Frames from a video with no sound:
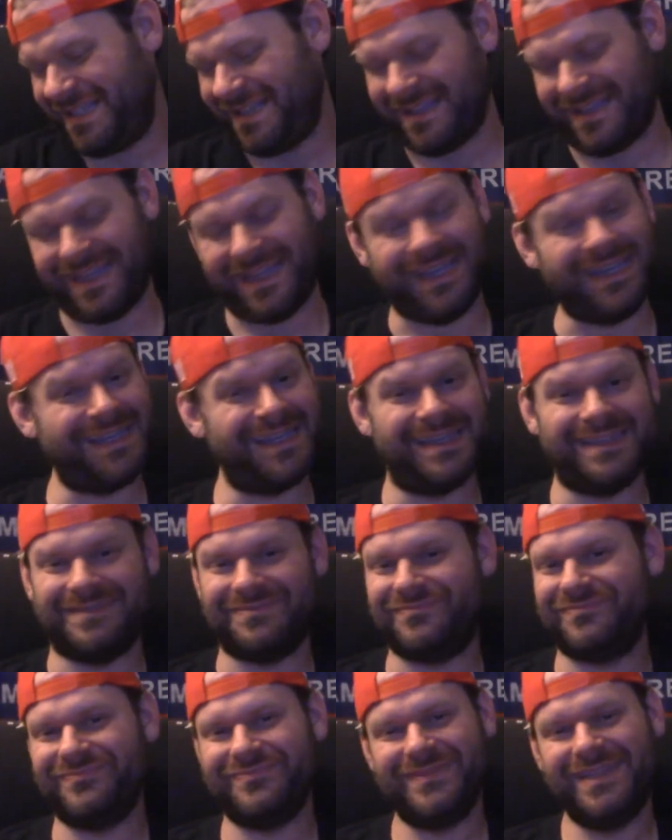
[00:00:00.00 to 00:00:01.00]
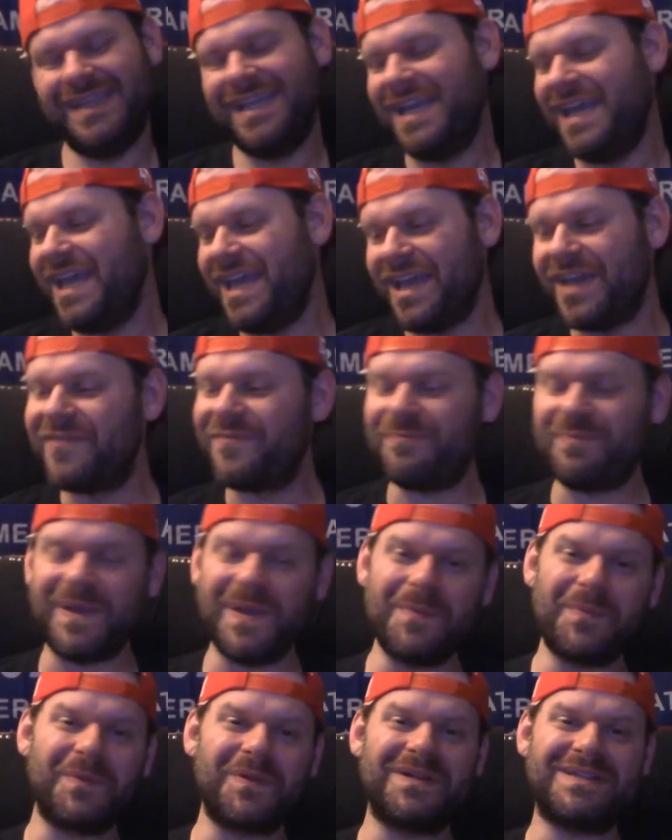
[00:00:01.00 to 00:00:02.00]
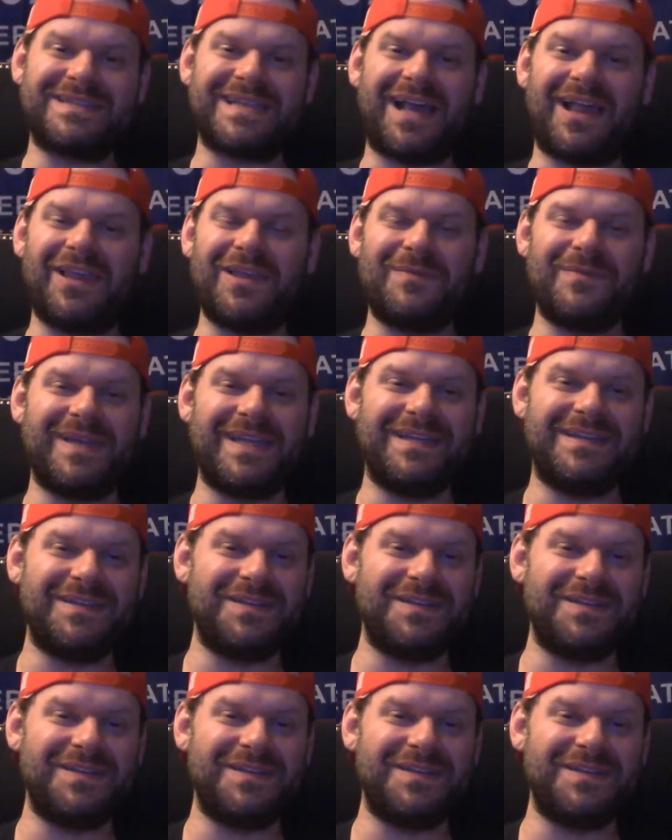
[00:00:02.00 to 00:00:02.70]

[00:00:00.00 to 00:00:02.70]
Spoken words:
Like, if people are telling me,